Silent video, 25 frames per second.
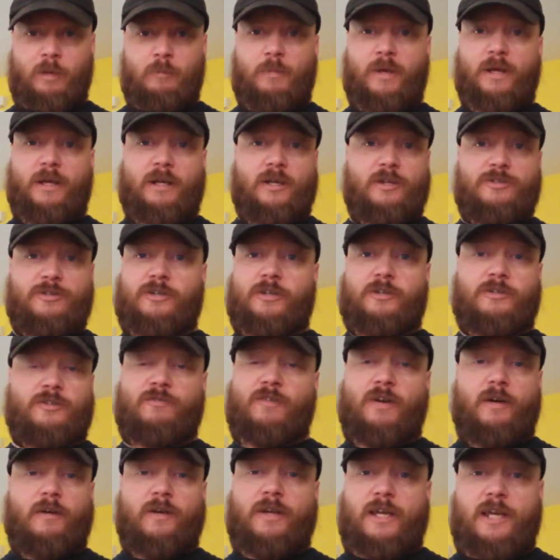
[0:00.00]
because it's
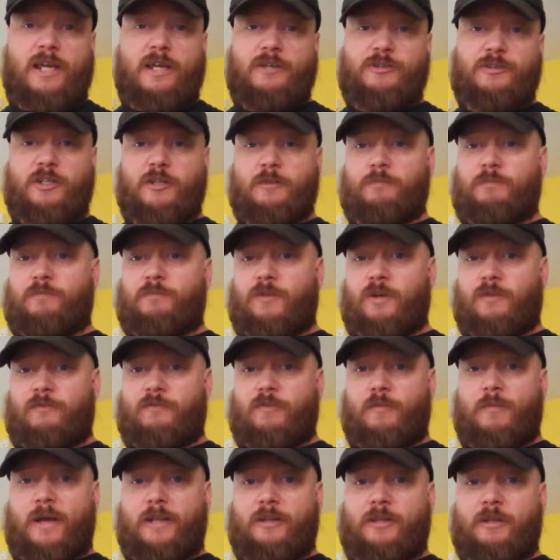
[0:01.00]
very easy to
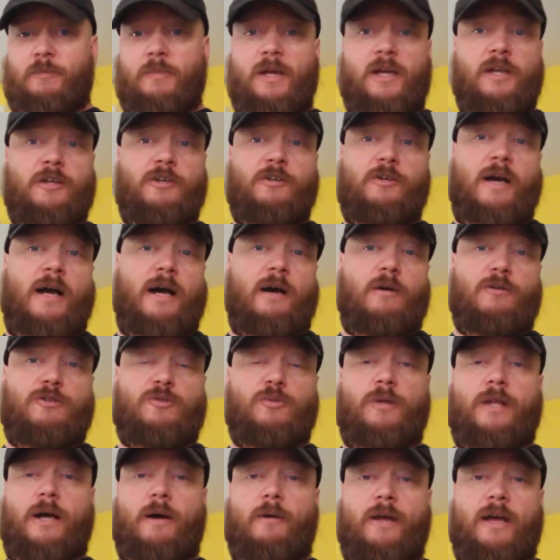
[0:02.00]
ferment them in your
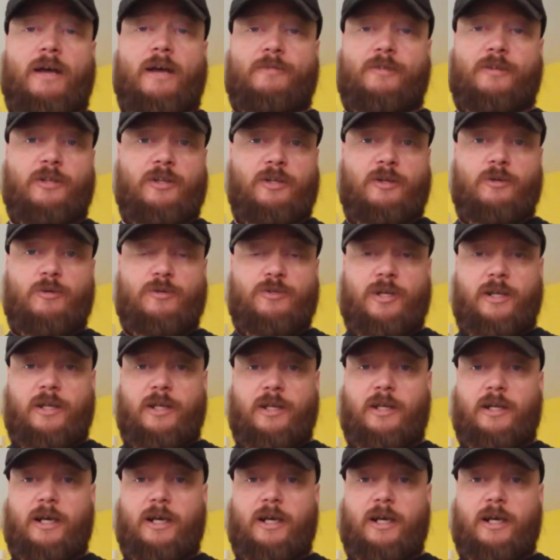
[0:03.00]
house without having to use any